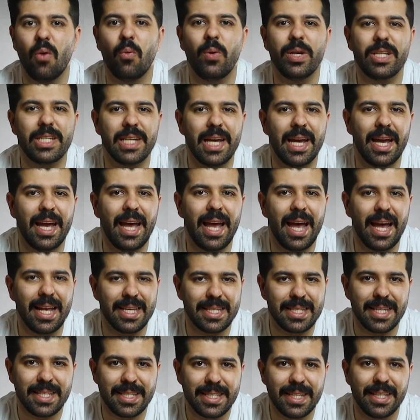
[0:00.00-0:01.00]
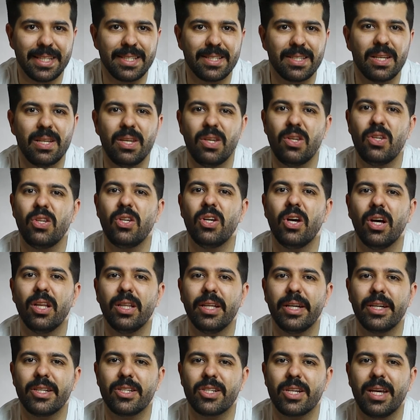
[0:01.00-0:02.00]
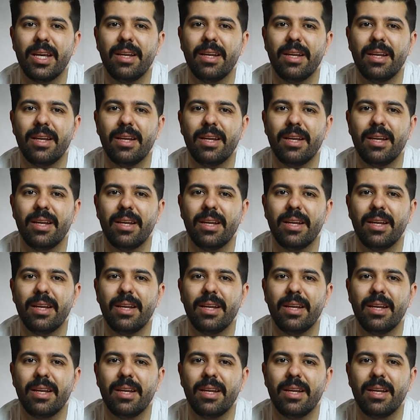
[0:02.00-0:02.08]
which assesses knowledge